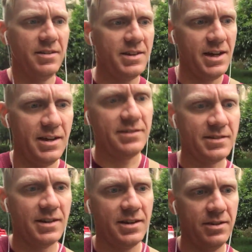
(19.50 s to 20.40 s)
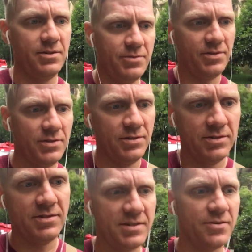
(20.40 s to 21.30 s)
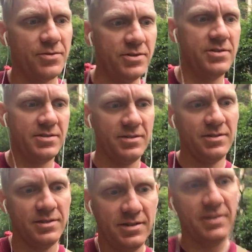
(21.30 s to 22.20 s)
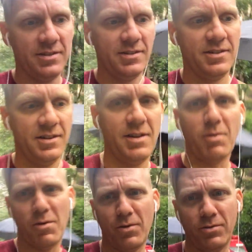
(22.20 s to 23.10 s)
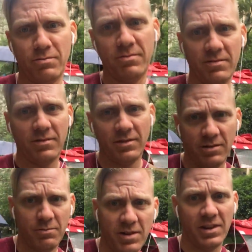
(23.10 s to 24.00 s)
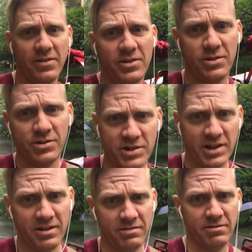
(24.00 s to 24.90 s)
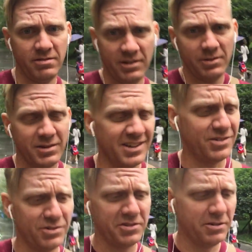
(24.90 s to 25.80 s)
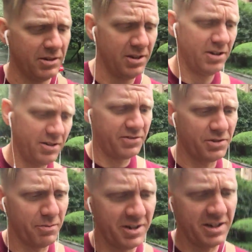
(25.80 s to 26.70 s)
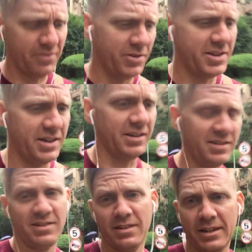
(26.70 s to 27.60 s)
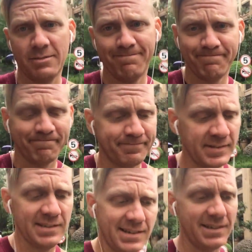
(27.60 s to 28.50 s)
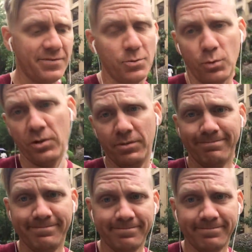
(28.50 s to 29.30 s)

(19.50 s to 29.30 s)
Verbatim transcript: that's kind of different about my life here in China because there's there's so many different things. It's like, it's like a different world